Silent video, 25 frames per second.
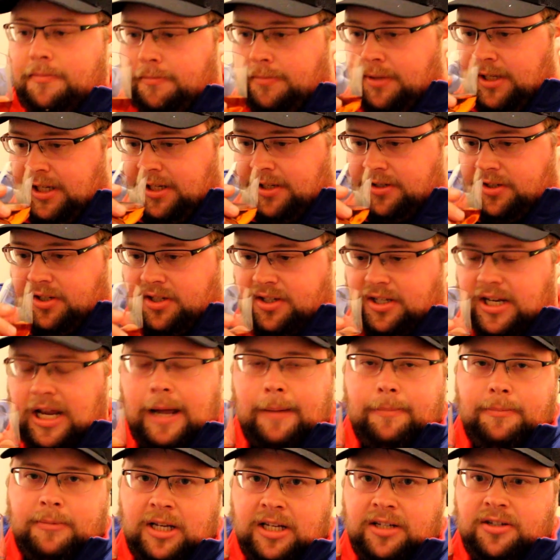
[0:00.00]
because it's
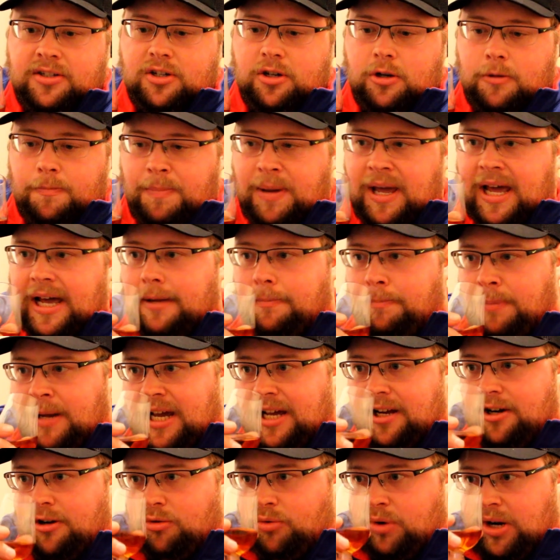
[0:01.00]
not necessarily
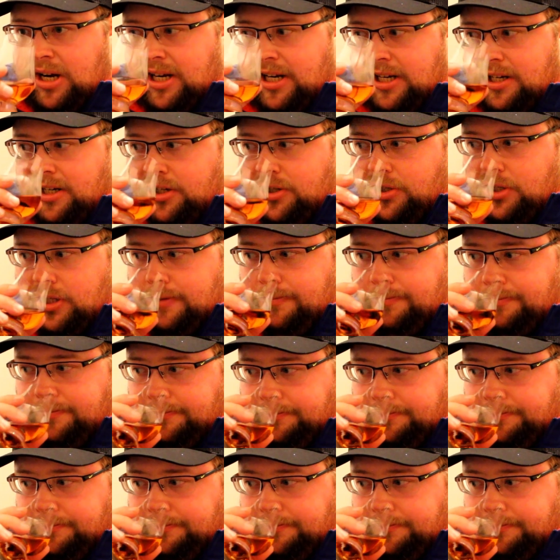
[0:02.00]
pattern recognition.